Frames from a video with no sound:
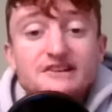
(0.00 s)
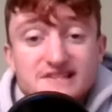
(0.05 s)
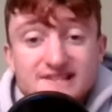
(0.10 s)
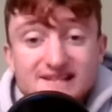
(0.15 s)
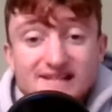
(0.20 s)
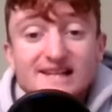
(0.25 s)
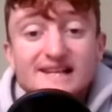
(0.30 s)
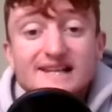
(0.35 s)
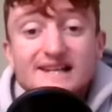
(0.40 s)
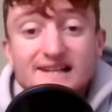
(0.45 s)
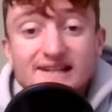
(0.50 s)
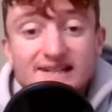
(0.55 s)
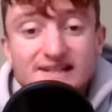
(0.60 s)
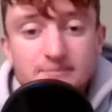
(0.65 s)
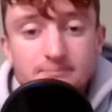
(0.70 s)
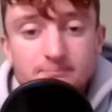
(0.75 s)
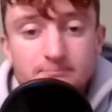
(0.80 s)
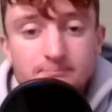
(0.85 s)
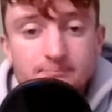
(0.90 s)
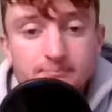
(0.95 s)
is
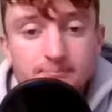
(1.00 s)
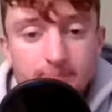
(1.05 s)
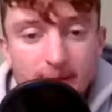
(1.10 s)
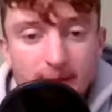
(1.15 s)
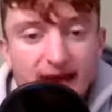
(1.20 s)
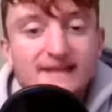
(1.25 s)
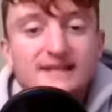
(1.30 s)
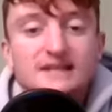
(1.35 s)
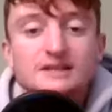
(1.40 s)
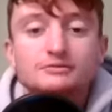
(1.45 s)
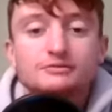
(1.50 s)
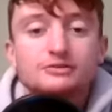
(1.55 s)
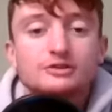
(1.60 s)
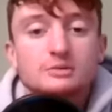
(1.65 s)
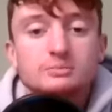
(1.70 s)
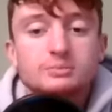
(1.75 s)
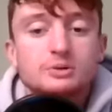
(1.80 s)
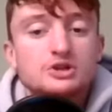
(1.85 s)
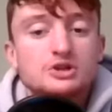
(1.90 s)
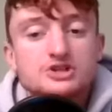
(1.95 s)
clearly begging for a
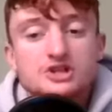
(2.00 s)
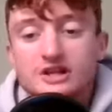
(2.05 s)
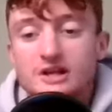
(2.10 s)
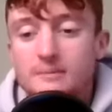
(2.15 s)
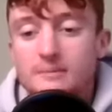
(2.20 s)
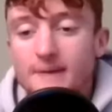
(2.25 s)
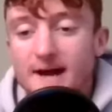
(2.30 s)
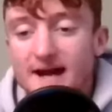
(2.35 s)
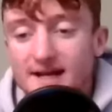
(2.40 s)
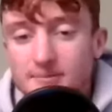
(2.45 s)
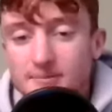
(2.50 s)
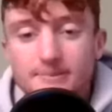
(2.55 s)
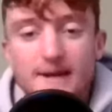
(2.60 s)
push on the back,